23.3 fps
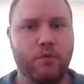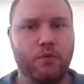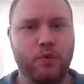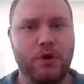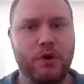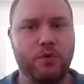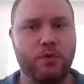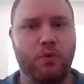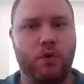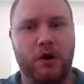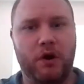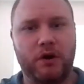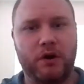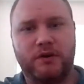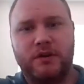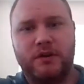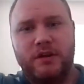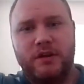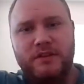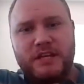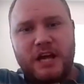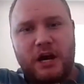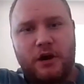we
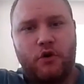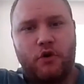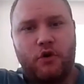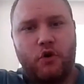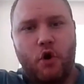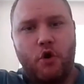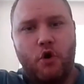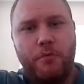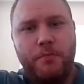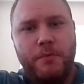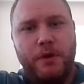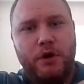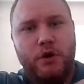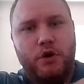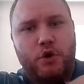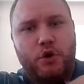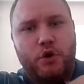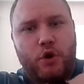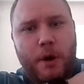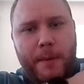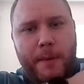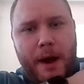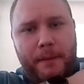want the acromion
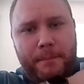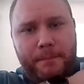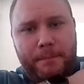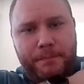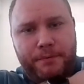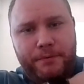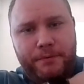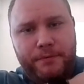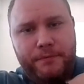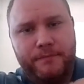to come up